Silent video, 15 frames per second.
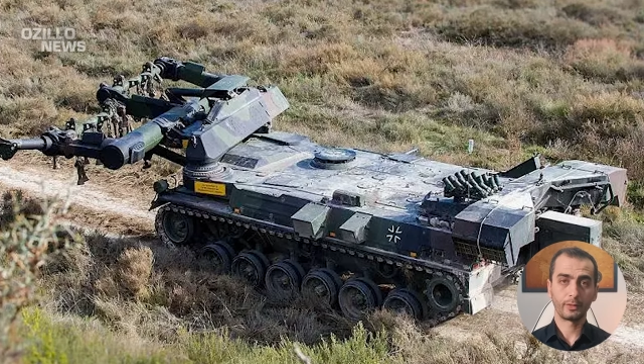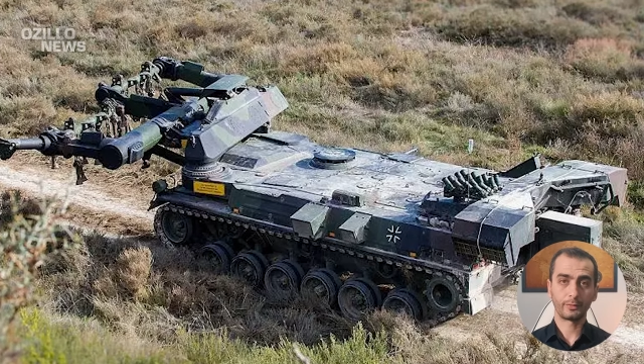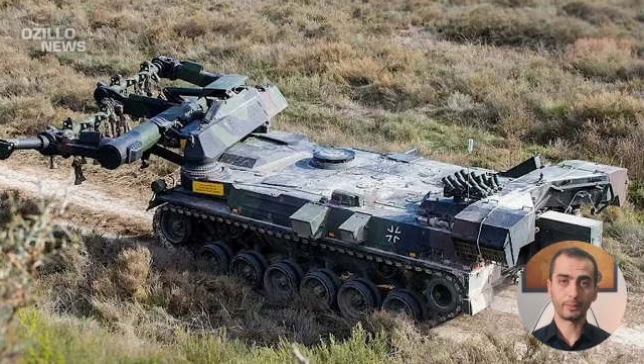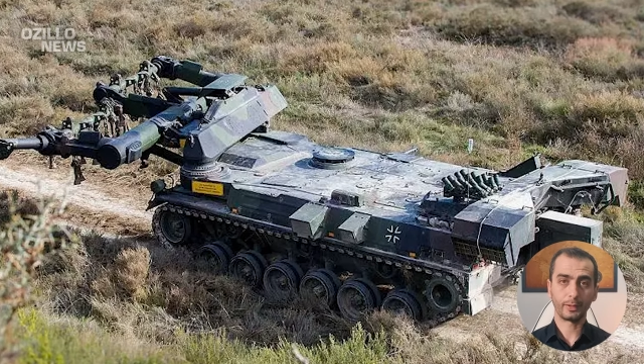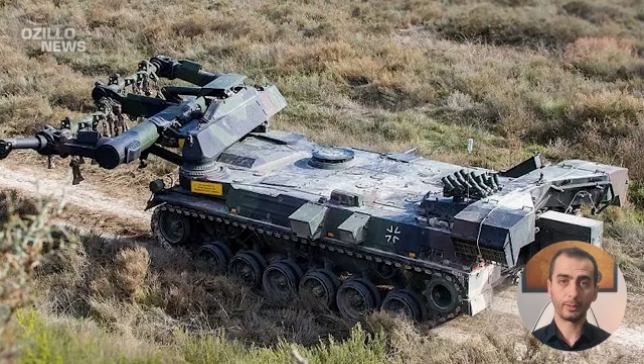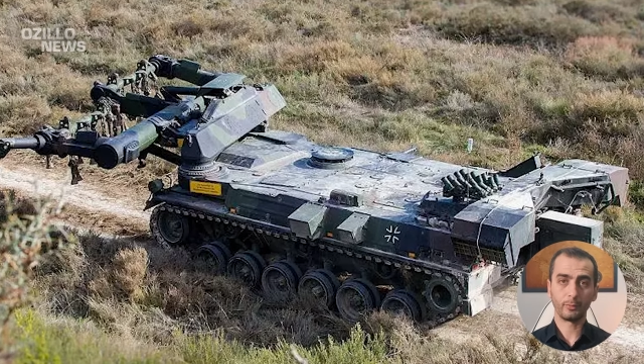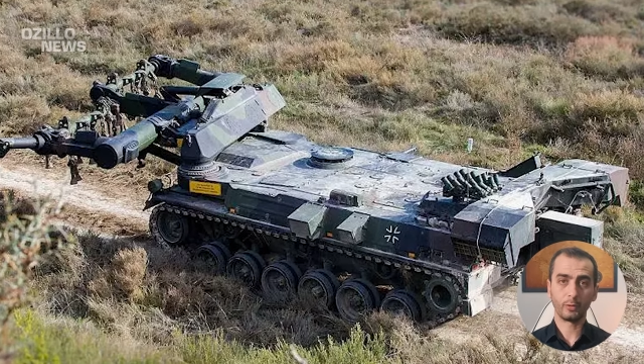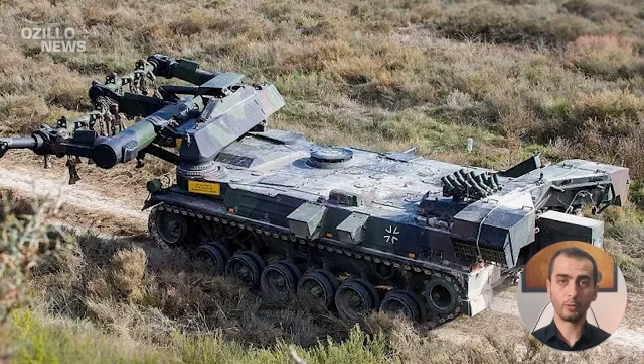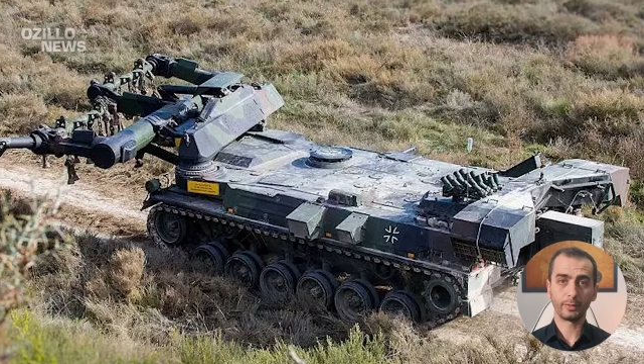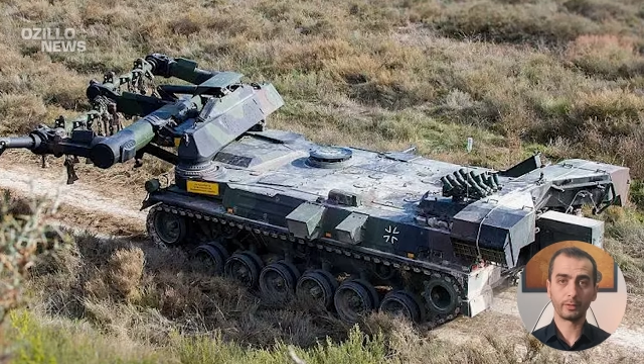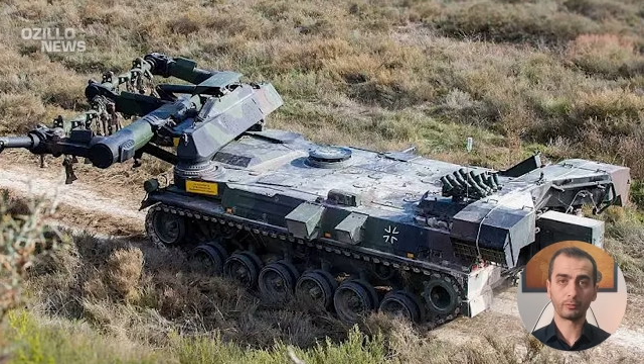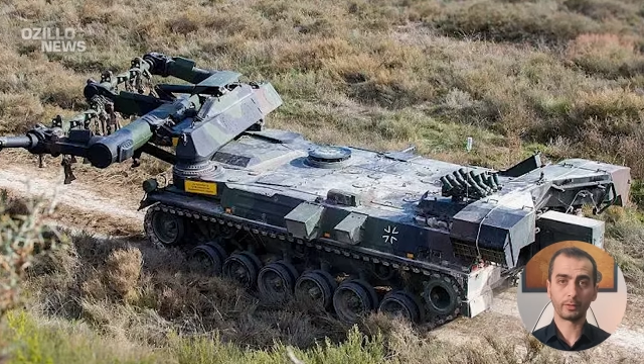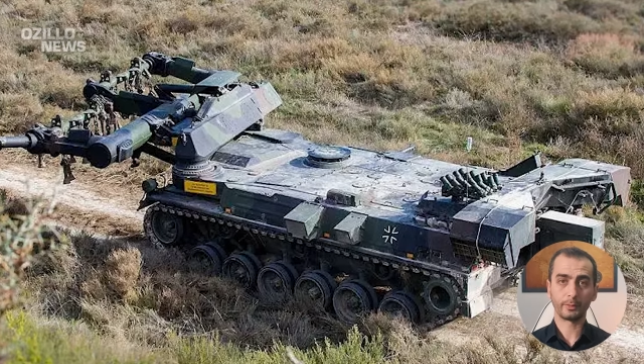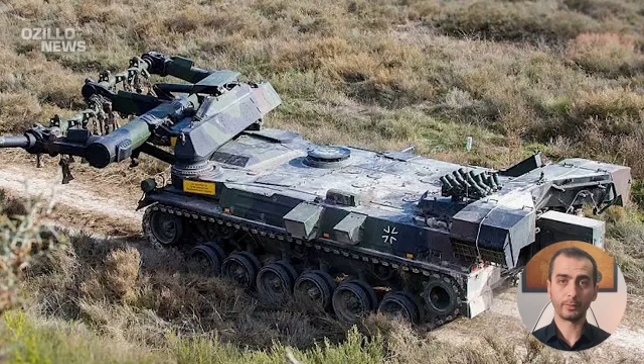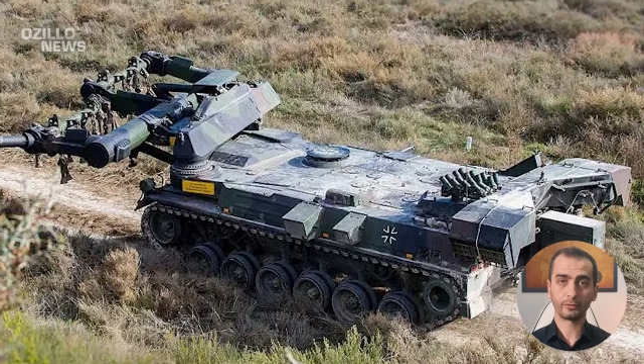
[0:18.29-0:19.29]
3
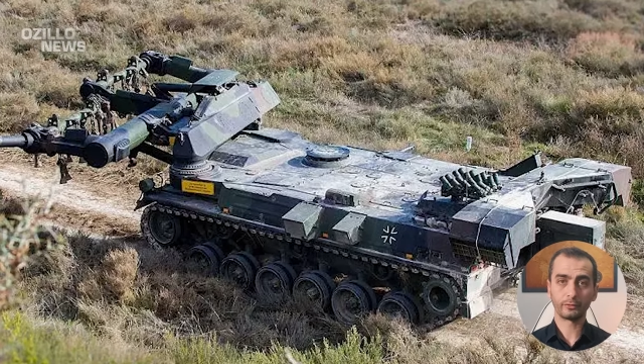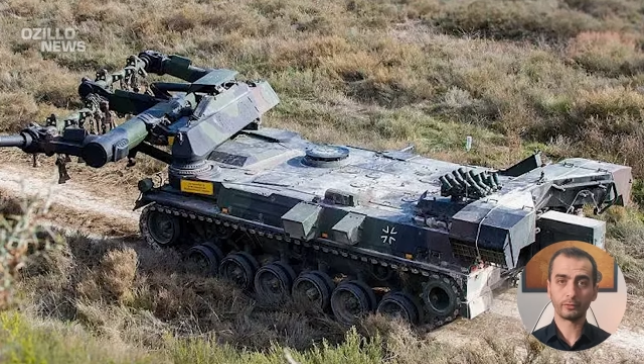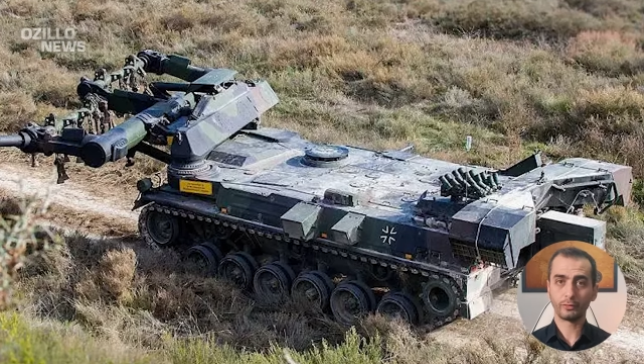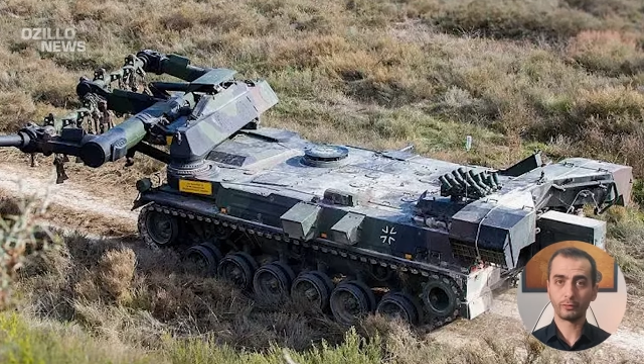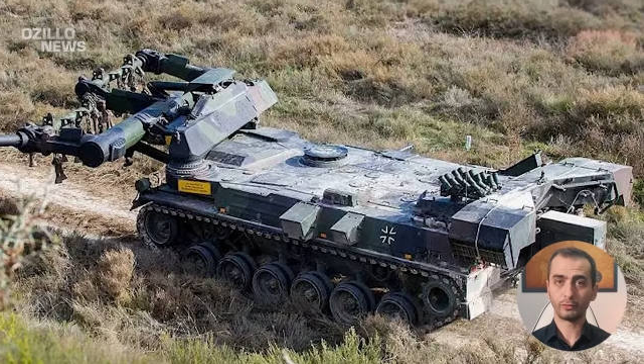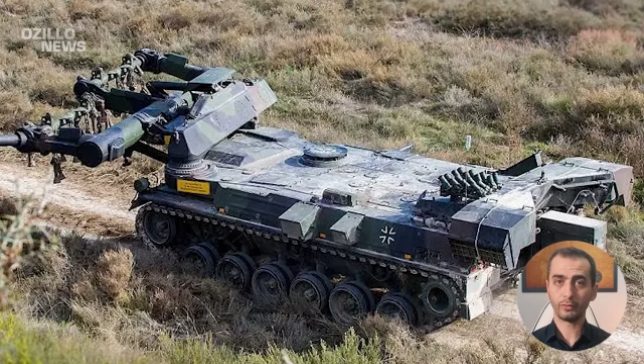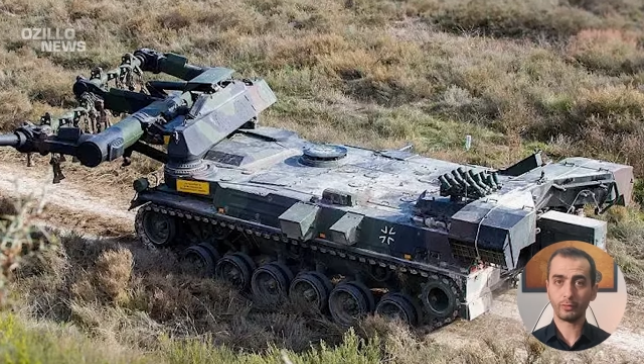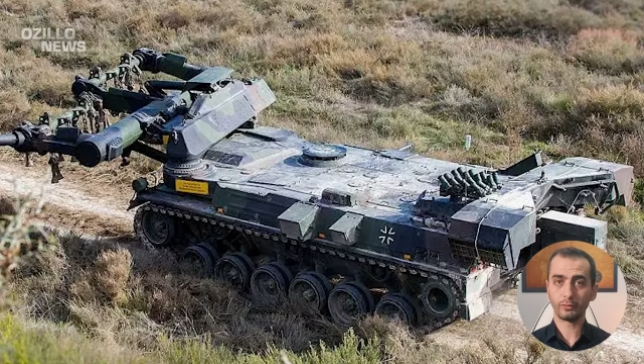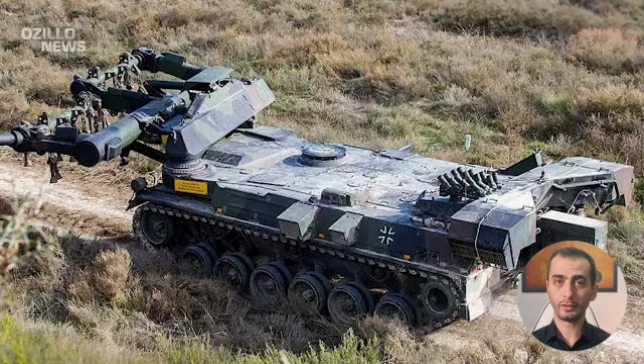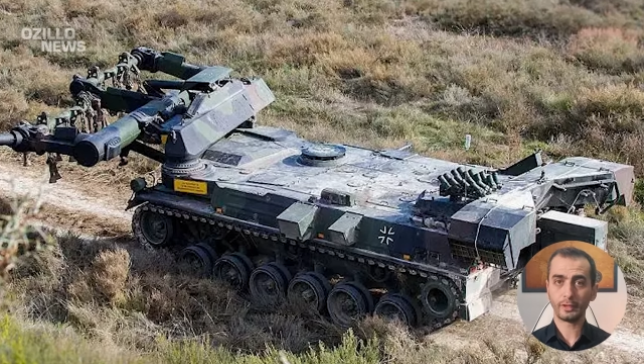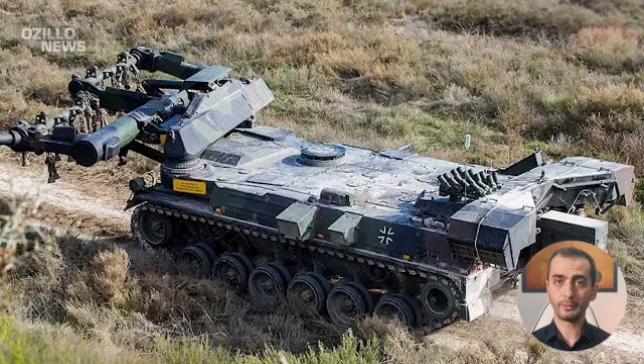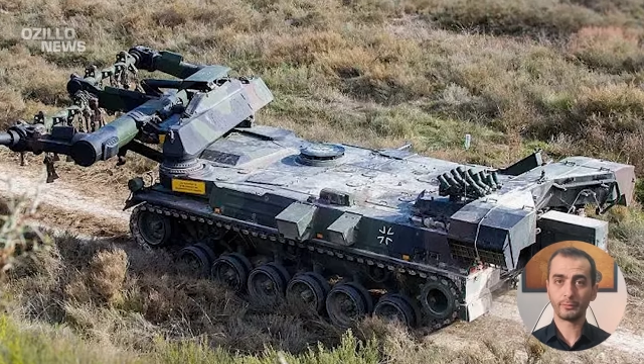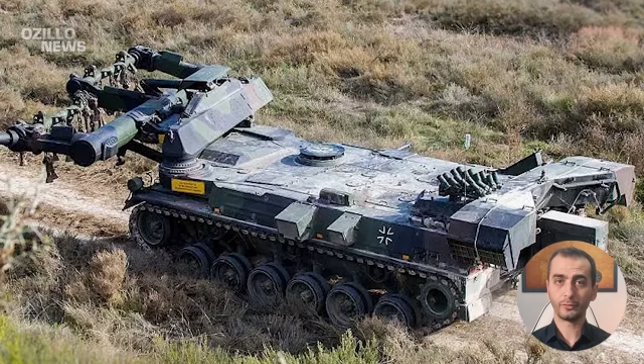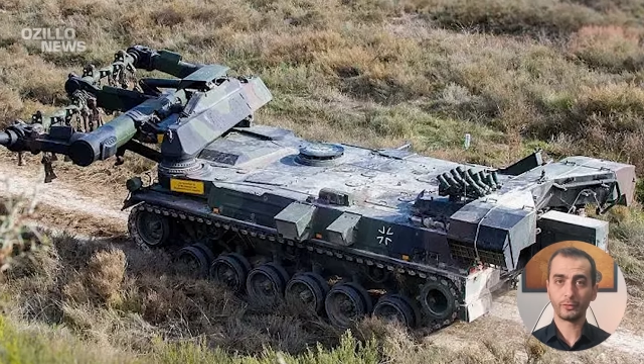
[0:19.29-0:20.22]
mobile remote controlled and